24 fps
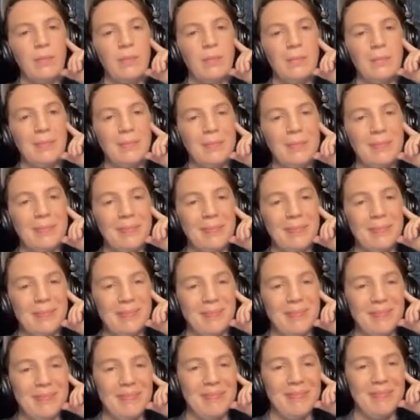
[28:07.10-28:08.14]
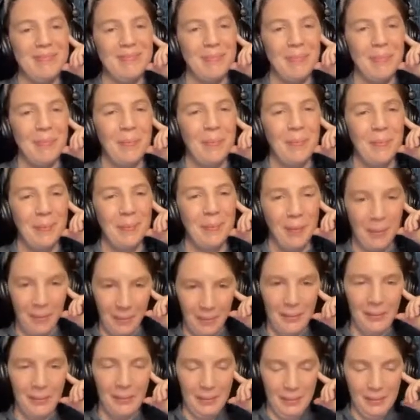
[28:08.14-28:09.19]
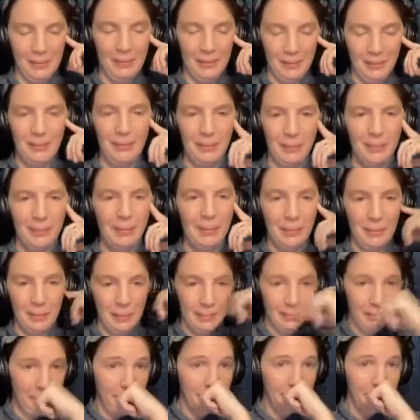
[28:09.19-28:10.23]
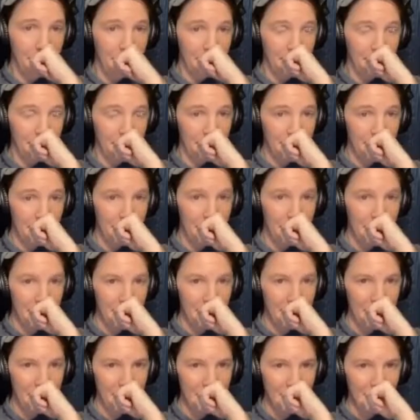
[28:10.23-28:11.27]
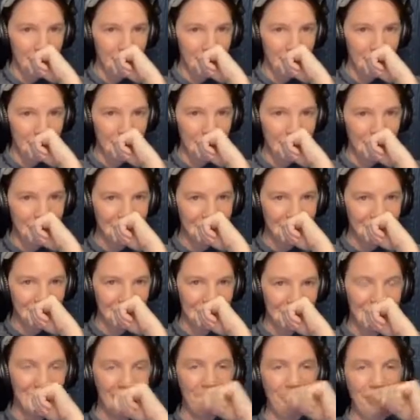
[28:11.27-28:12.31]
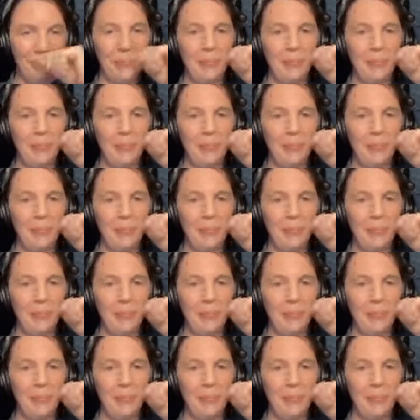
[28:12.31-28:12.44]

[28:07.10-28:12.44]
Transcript: The person shown says nothing.